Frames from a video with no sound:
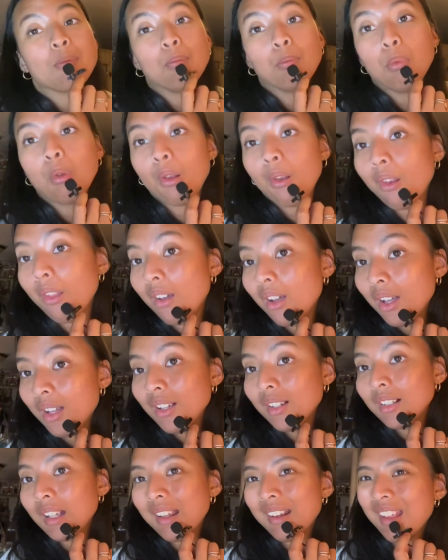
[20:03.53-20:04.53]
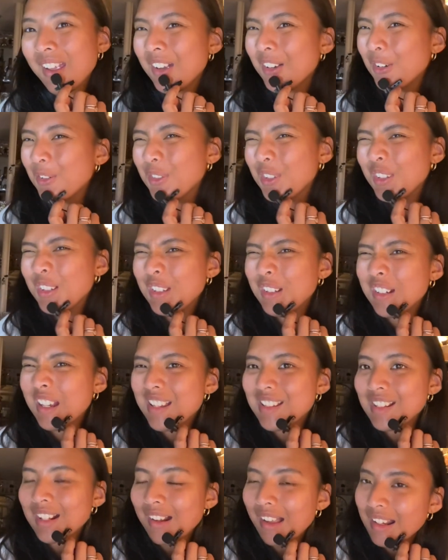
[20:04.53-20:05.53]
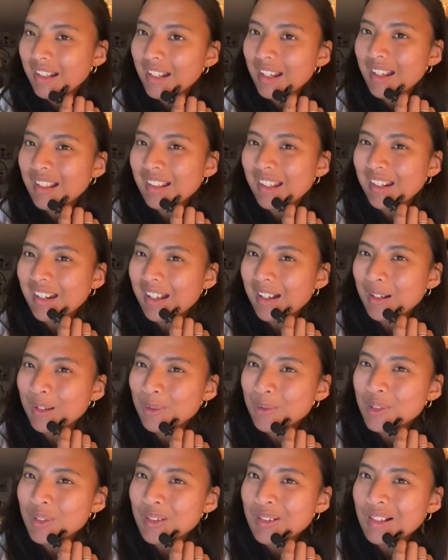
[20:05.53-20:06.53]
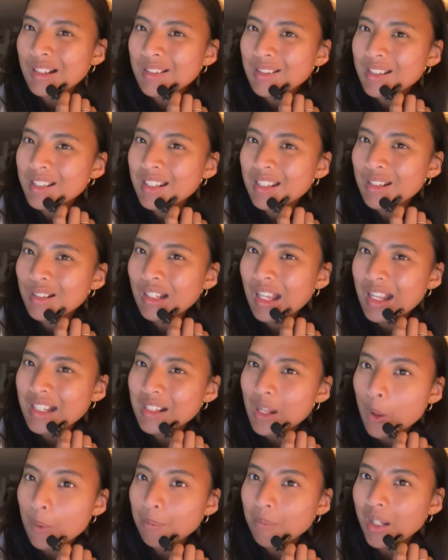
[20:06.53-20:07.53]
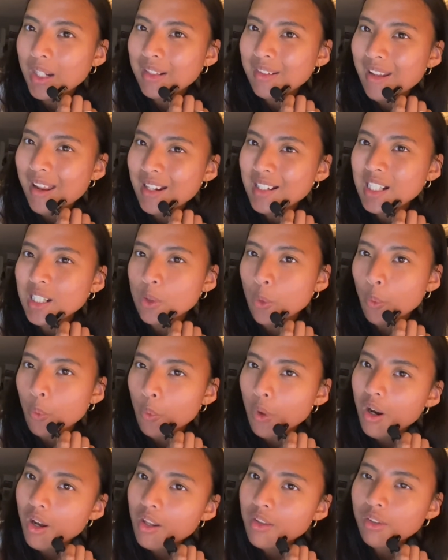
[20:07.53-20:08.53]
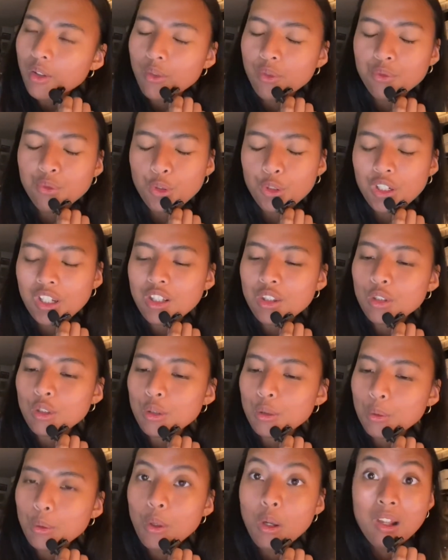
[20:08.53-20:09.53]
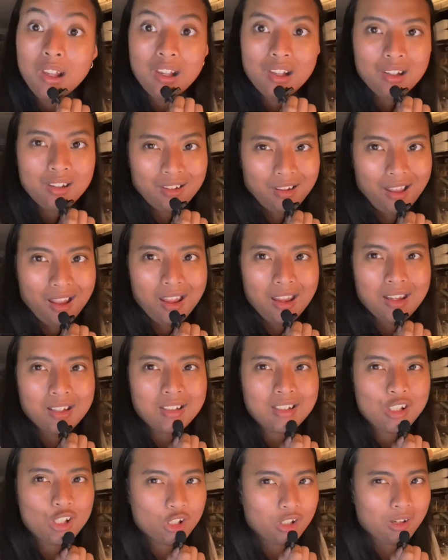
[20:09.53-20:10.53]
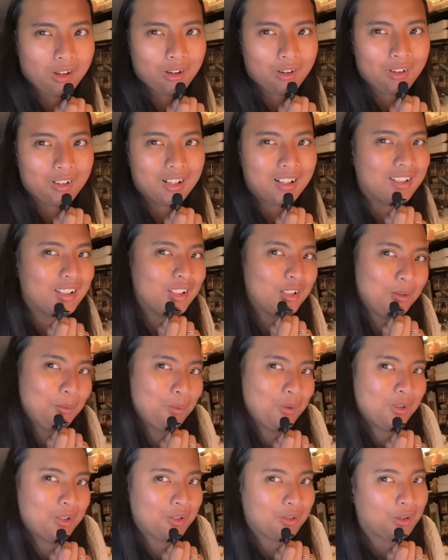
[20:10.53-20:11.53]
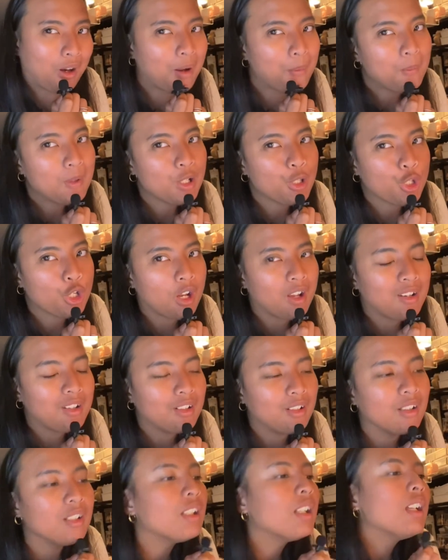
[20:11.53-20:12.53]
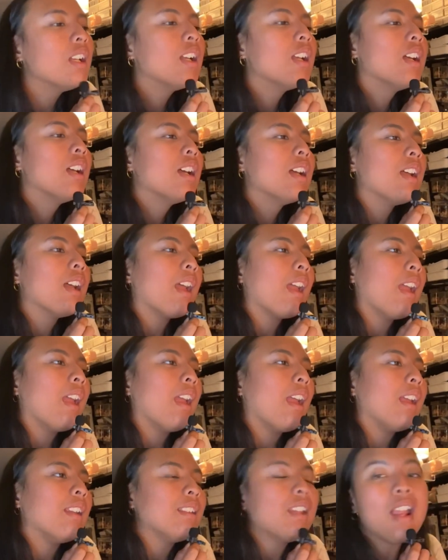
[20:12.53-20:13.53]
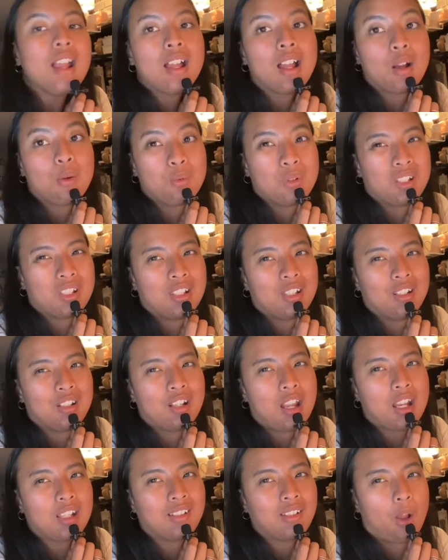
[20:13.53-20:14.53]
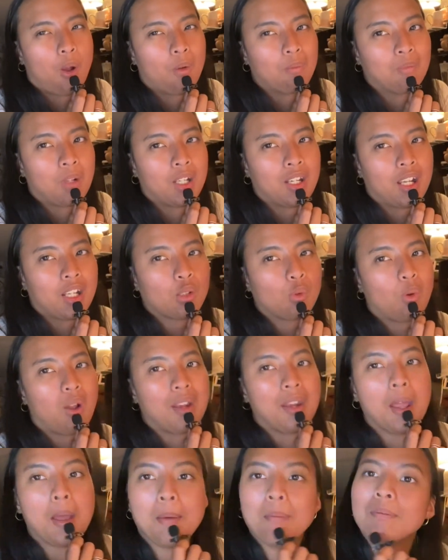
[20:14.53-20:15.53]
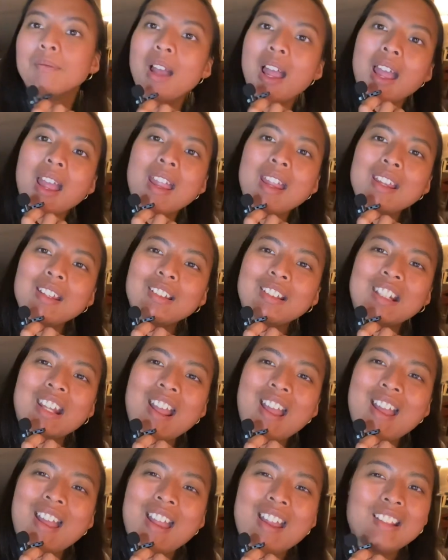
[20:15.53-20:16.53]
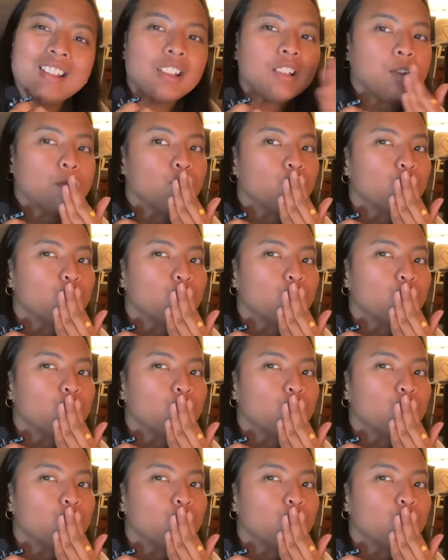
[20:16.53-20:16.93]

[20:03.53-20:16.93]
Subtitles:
vlog, and I hope so you guys like it, and I hope so I see you guys on my next one. Don't forget to like, share, and subscribe my channel, and yeah, I will see you guys on my next one. Bye, good night.